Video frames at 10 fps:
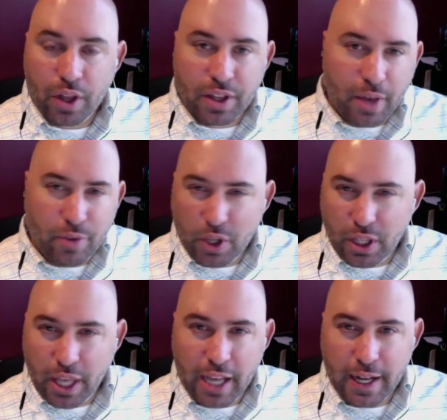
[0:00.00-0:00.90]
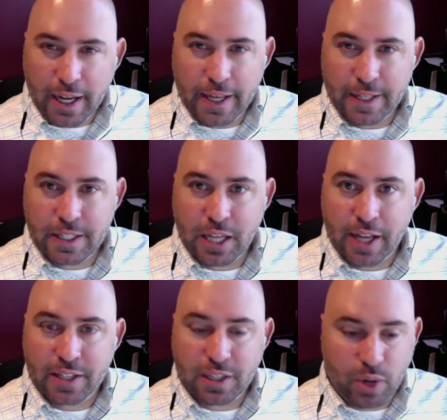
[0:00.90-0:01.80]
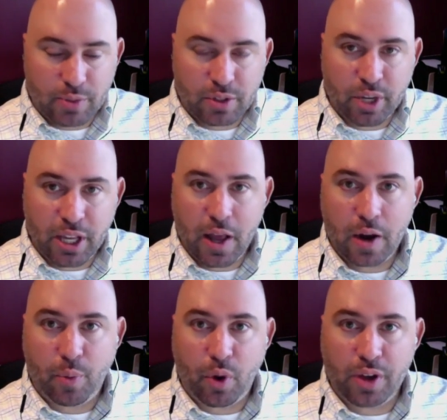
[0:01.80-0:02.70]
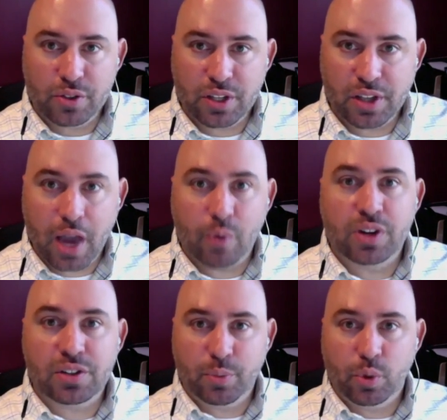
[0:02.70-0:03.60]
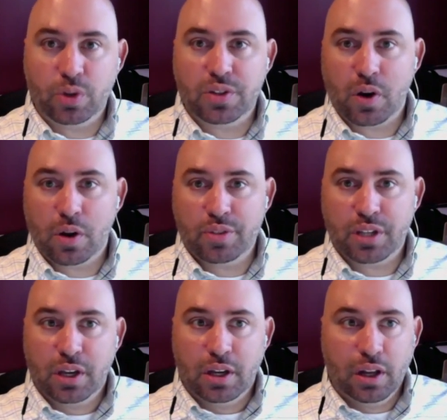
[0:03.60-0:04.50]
have you gained any insights that would help somebody in an enterprise who says, hey, I want to support startups.